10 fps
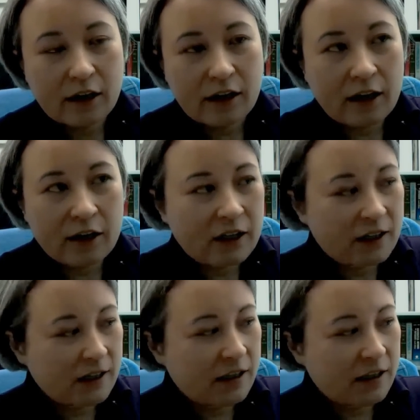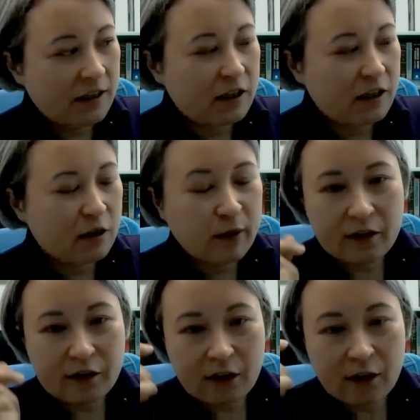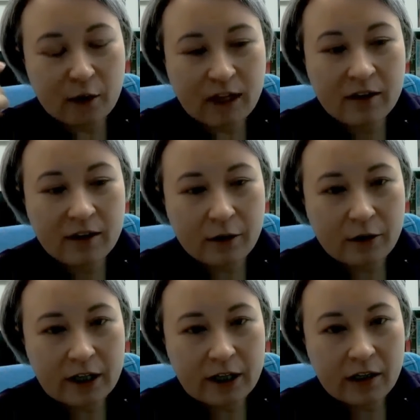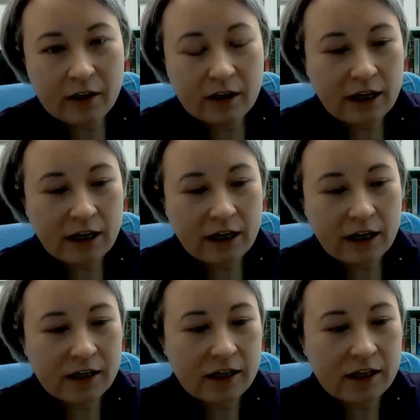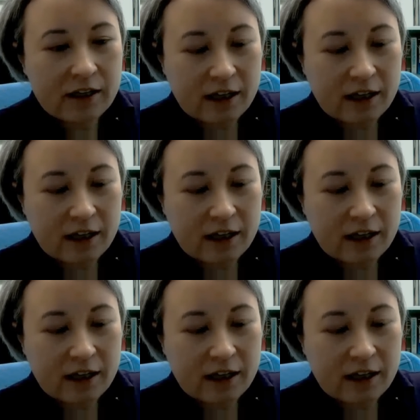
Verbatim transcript: and you need to explain it. So you make a theory and you test it.